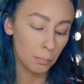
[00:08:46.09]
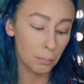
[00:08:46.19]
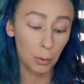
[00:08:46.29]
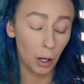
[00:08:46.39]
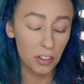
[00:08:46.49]

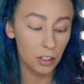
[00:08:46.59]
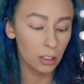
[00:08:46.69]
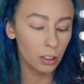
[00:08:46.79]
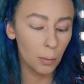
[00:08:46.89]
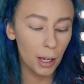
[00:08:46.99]
bronzer
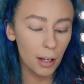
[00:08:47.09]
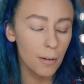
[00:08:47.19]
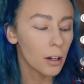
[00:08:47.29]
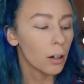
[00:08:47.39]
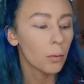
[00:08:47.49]
a little bit,
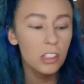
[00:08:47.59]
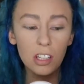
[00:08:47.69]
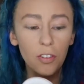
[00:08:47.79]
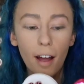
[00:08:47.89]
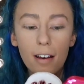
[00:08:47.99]
which
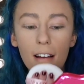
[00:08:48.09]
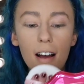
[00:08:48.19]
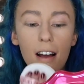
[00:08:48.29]
is fine.